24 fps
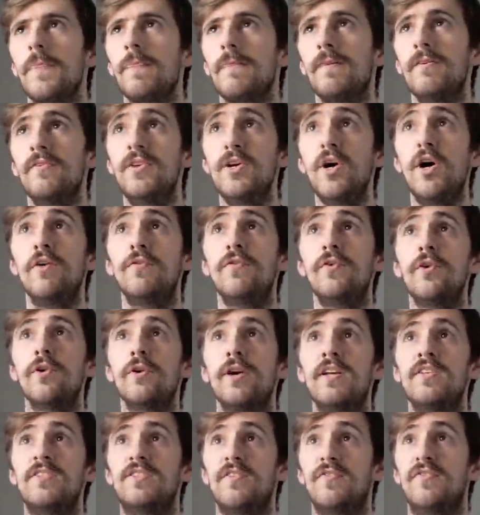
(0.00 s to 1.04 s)
The Offroader
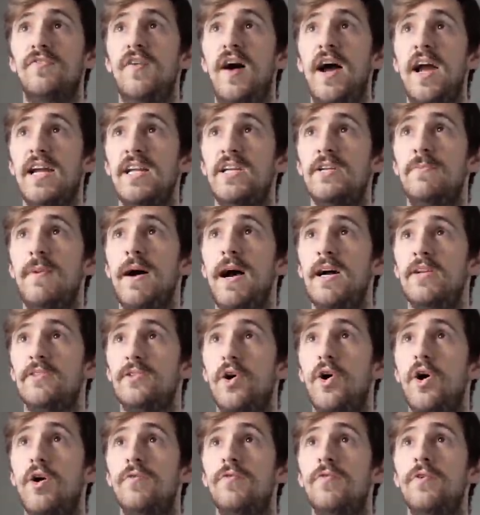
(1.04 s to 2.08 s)
is defined by its
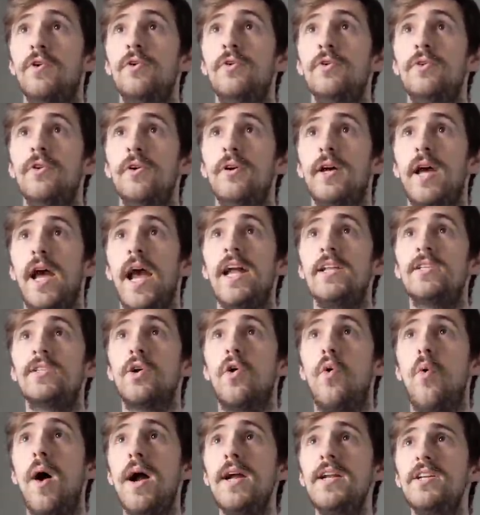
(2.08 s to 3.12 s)
off-road. It's
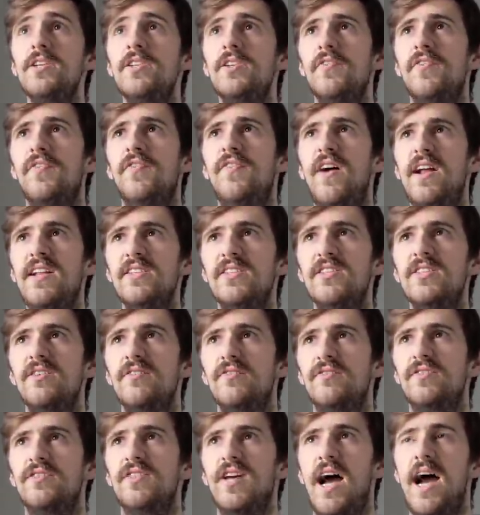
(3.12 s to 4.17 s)
quite a
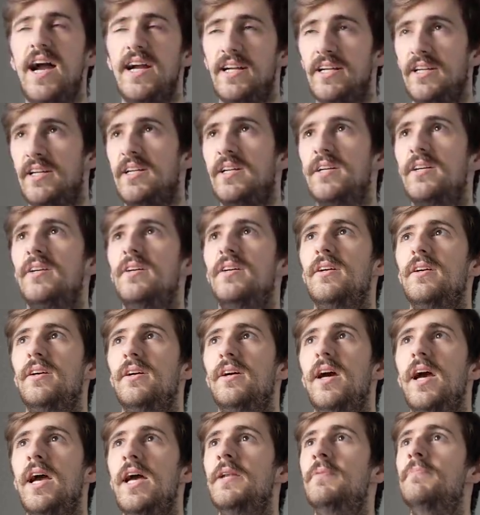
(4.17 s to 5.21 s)
defensive tank
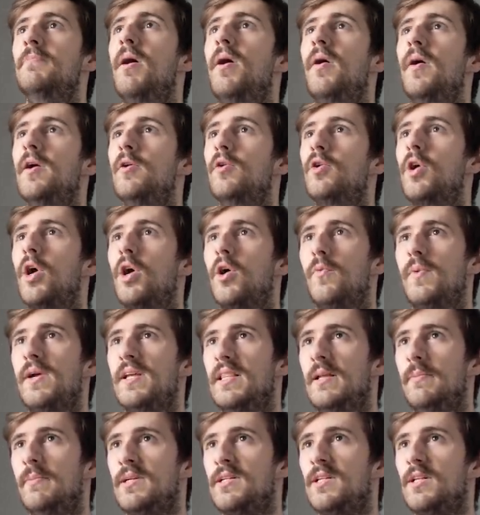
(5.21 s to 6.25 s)
in Mario Kart Wii
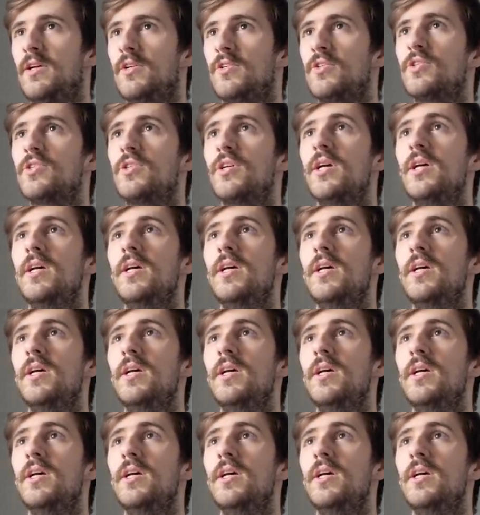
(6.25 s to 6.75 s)
Limitless.